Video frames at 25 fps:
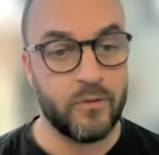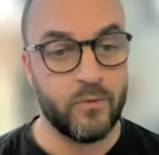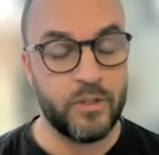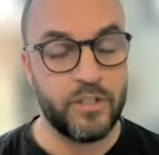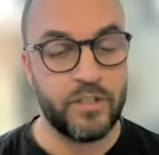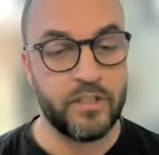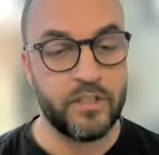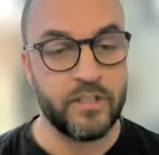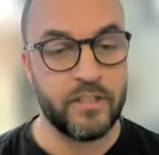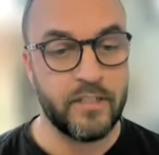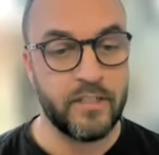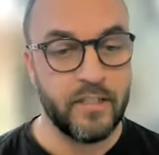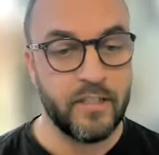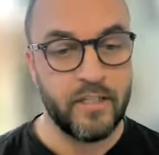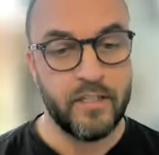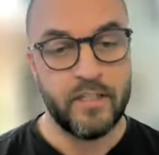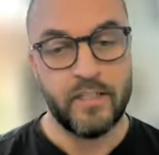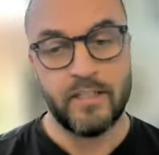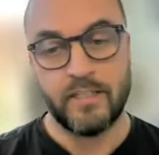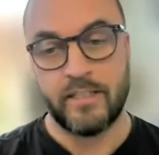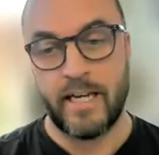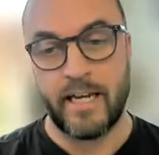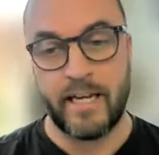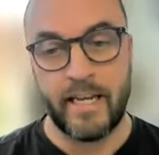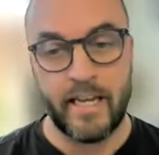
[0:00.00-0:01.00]
which is
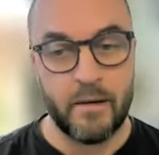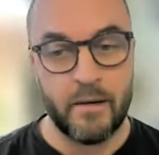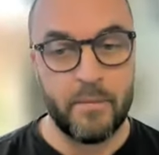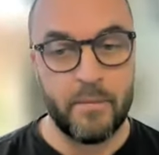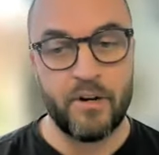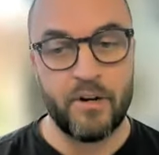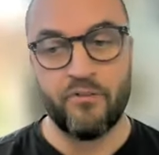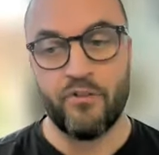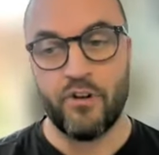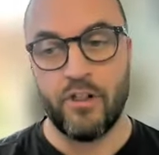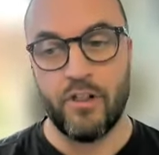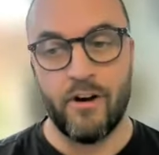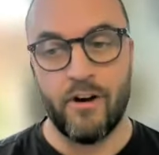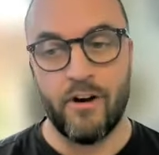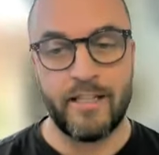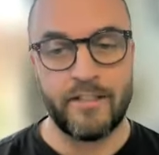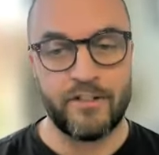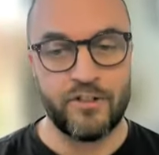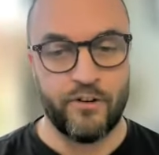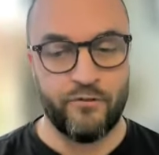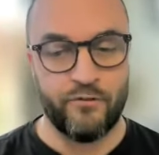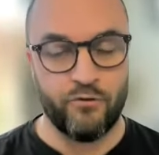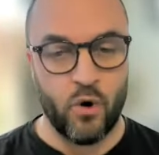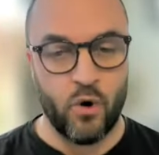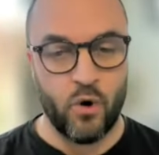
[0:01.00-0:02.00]
taking a bit of
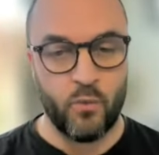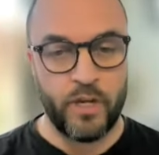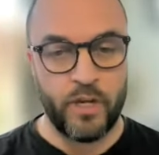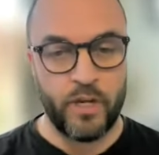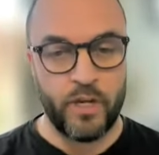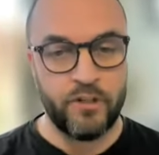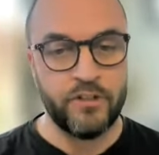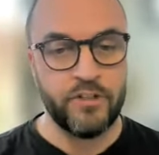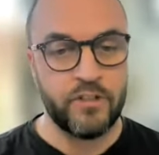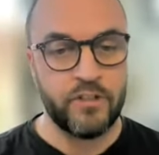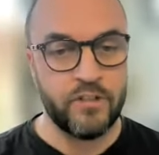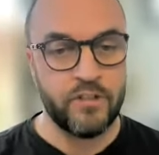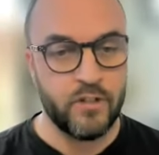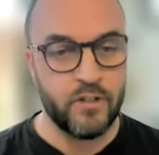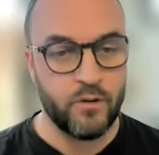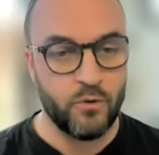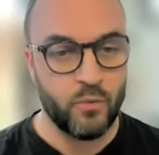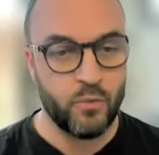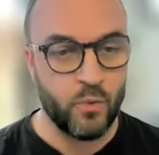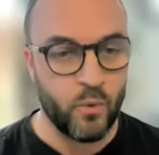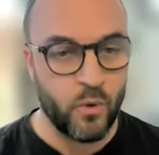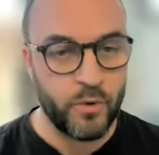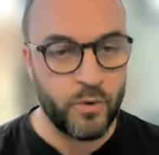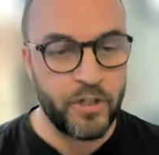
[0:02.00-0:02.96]
reliance off what we used to,